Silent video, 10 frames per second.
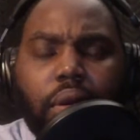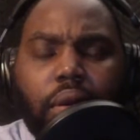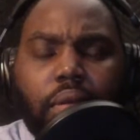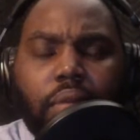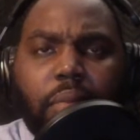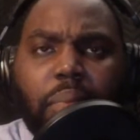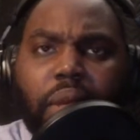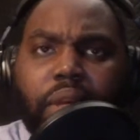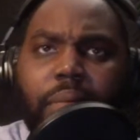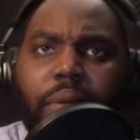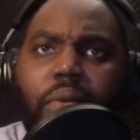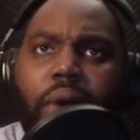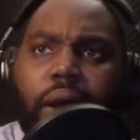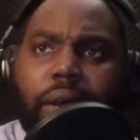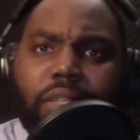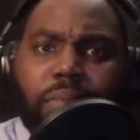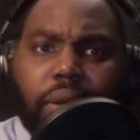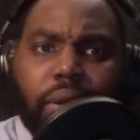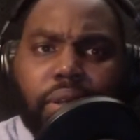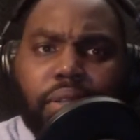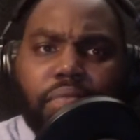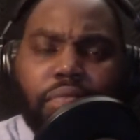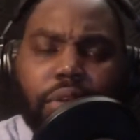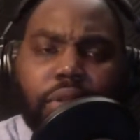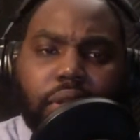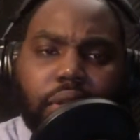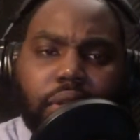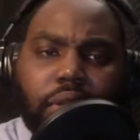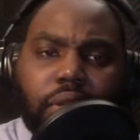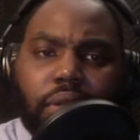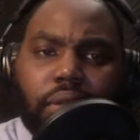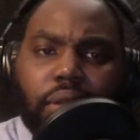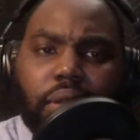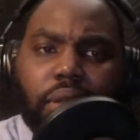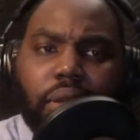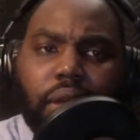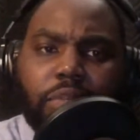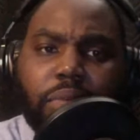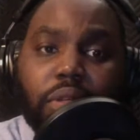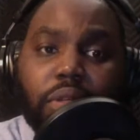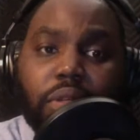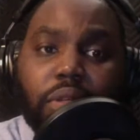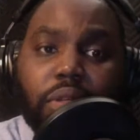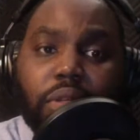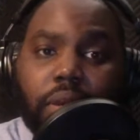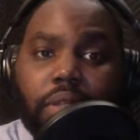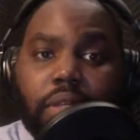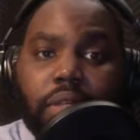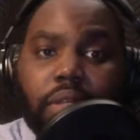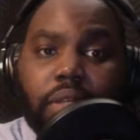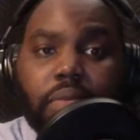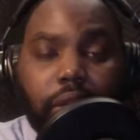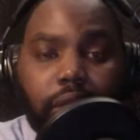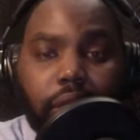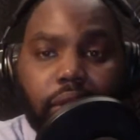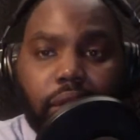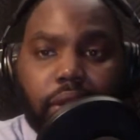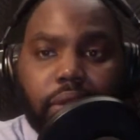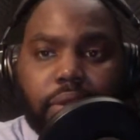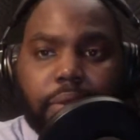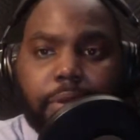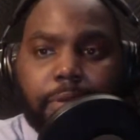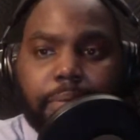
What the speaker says: the PWI experience versus the HBCU experience as it relates to education